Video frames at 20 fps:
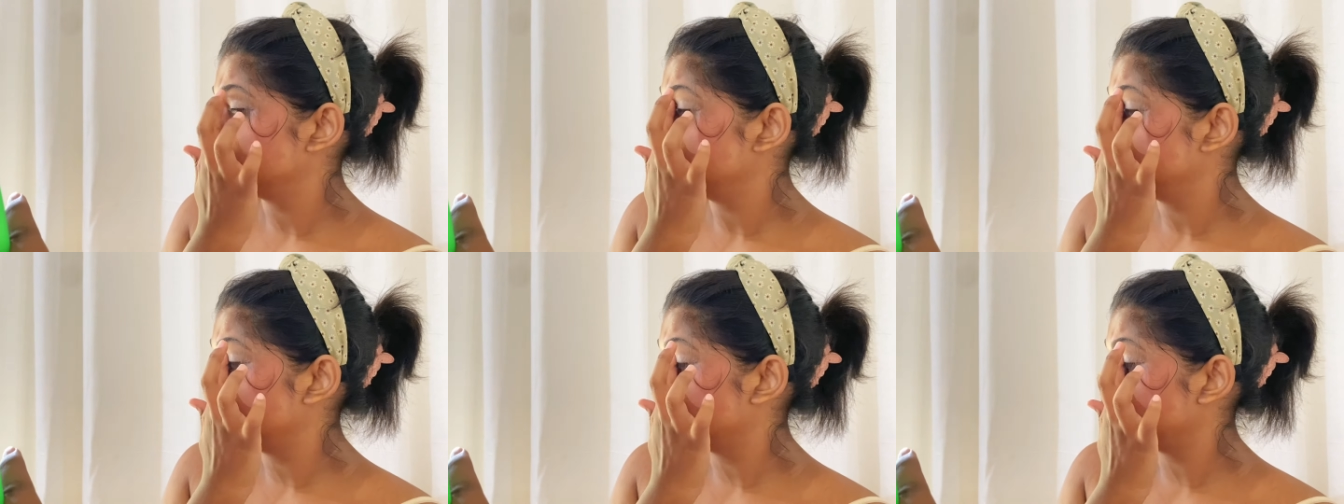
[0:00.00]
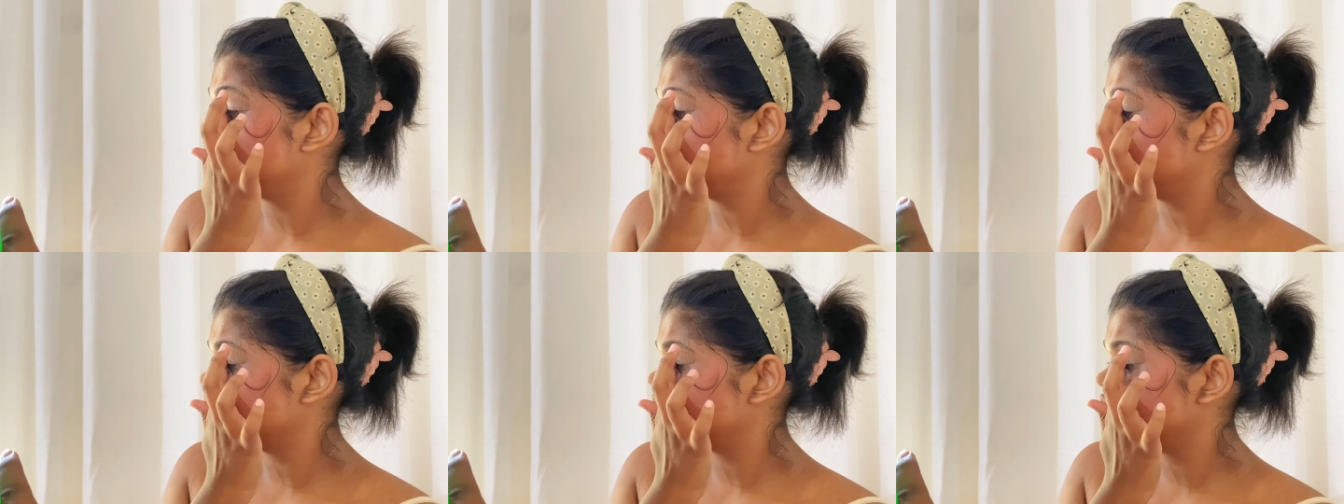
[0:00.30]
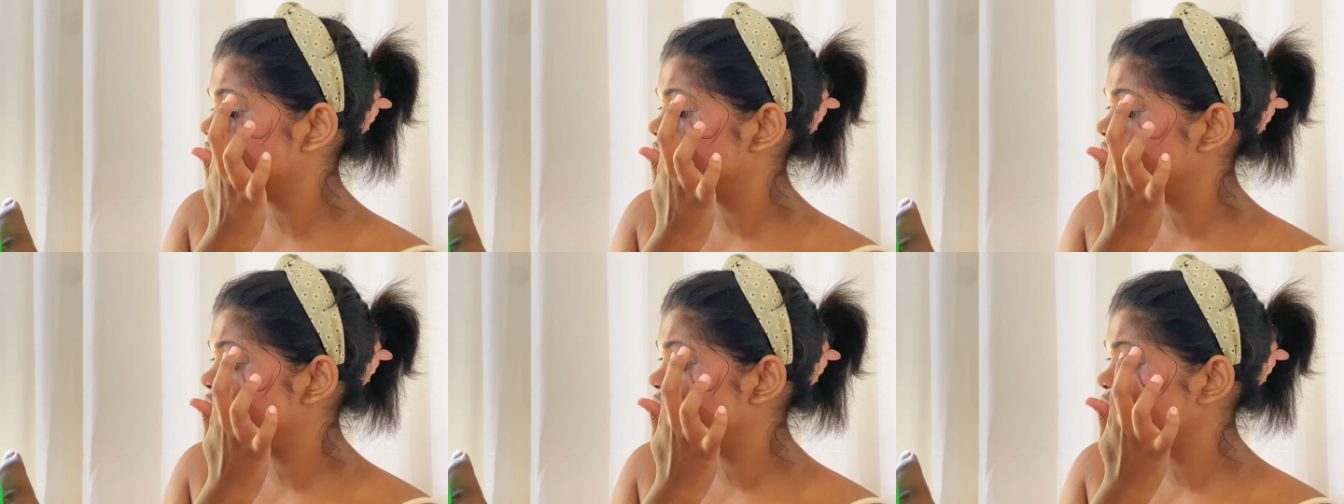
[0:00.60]
I'm not
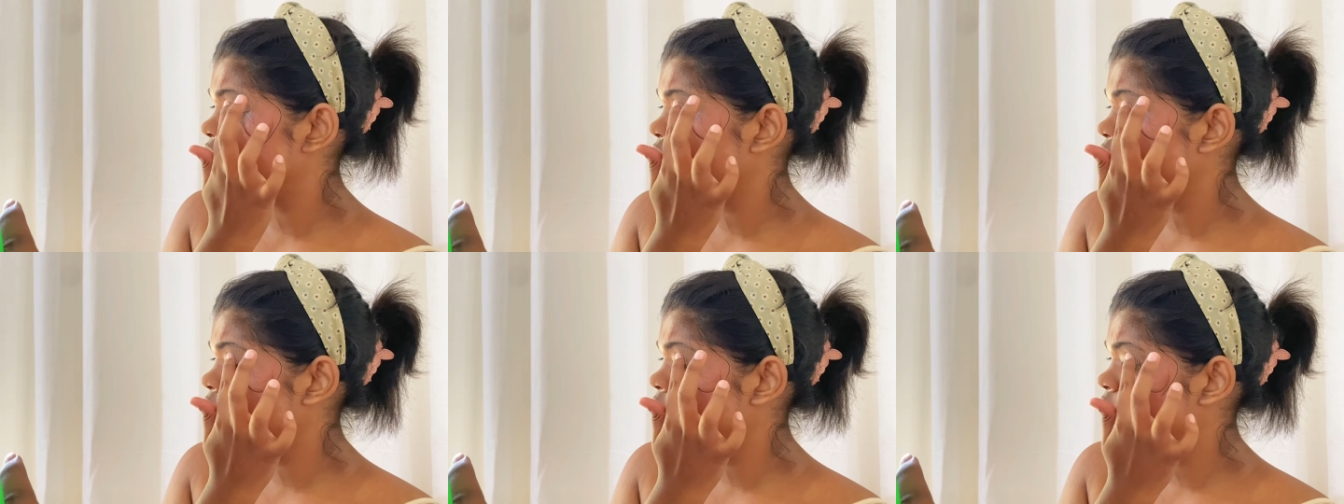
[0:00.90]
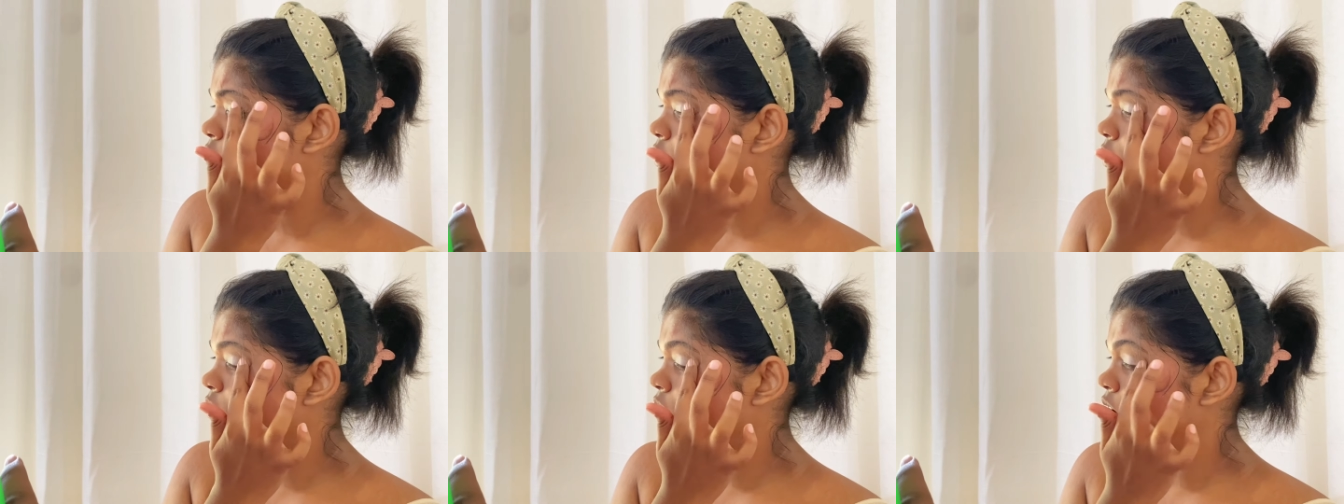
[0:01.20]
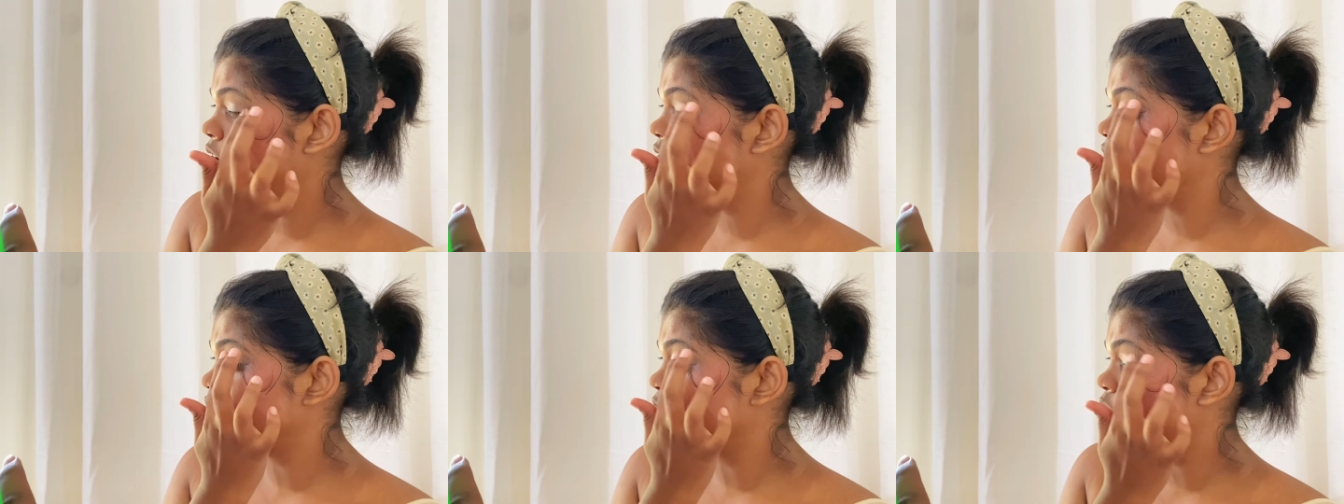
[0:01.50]
going to
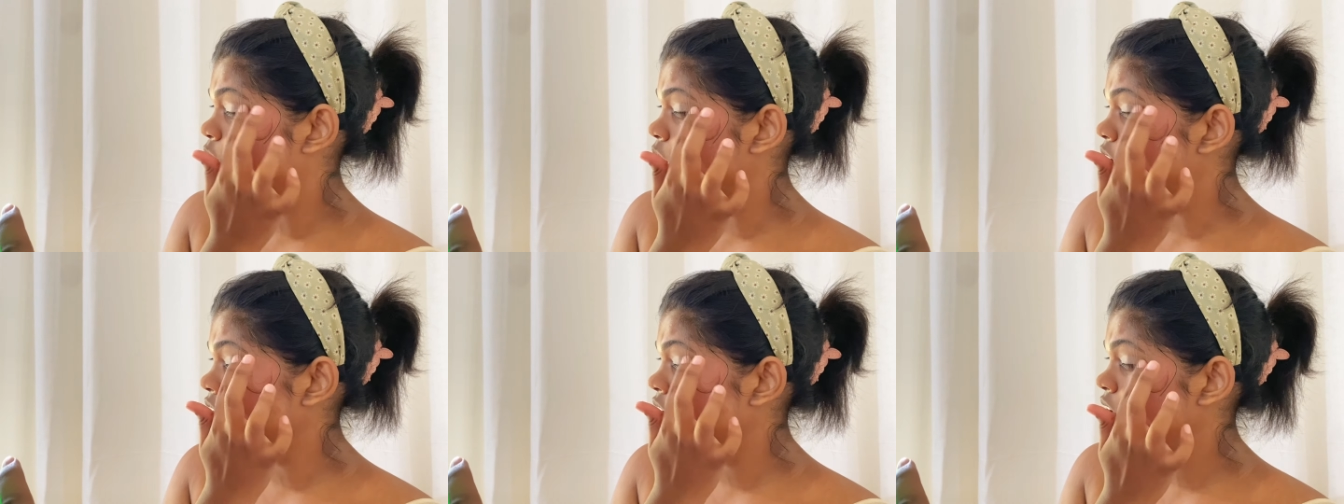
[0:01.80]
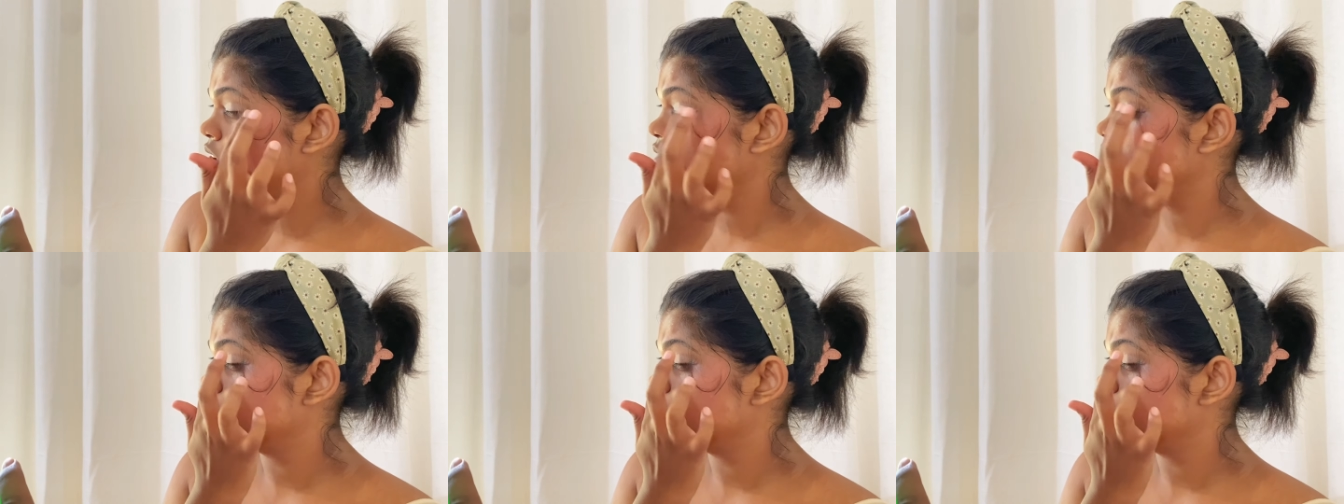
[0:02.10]
overdo it.